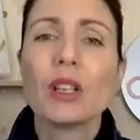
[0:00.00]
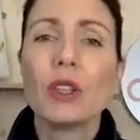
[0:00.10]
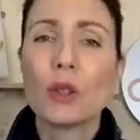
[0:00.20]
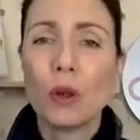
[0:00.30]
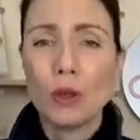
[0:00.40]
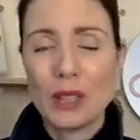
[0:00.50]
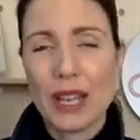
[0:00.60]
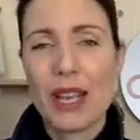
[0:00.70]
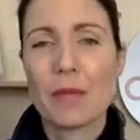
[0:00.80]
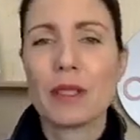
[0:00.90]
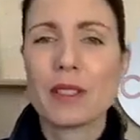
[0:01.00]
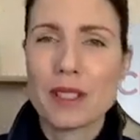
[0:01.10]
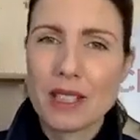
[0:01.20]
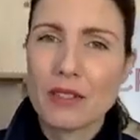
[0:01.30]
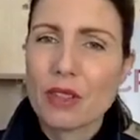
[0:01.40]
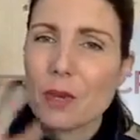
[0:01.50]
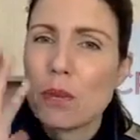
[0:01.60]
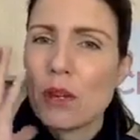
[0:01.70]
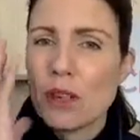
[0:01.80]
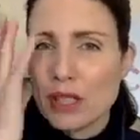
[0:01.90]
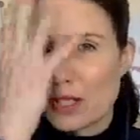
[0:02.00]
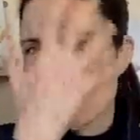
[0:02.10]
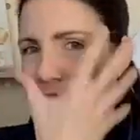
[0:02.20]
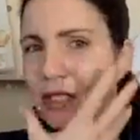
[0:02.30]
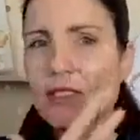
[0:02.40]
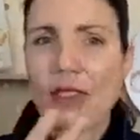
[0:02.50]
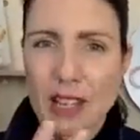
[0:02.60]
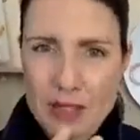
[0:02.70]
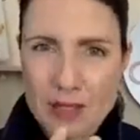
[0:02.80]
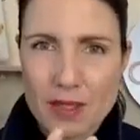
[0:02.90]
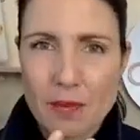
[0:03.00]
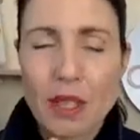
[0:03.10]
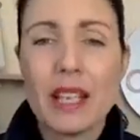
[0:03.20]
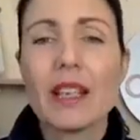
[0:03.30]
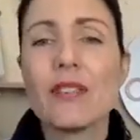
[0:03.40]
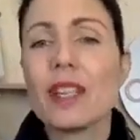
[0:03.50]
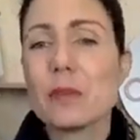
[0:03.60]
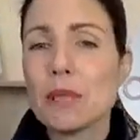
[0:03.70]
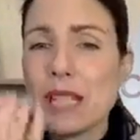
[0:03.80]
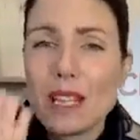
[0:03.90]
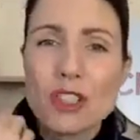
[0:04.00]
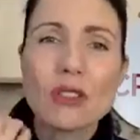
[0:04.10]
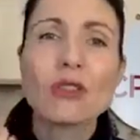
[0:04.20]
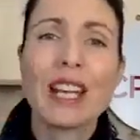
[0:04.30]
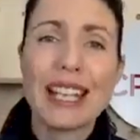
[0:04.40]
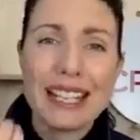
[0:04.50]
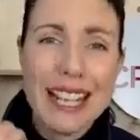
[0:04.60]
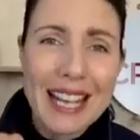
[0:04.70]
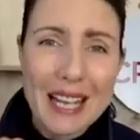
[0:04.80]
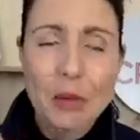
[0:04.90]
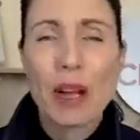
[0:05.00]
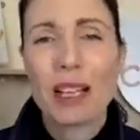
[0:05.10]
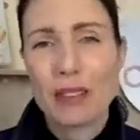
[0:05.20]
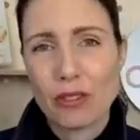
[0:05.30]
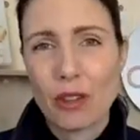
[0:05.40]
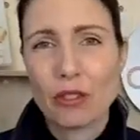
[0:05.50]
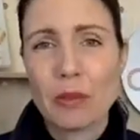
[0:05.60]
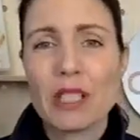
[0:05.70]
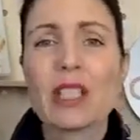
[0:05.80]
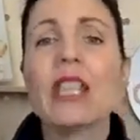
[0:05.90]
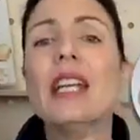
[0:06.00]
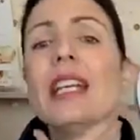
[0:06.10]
You call an ambulance if the burn is to the face, if there's potential for any airway involvement,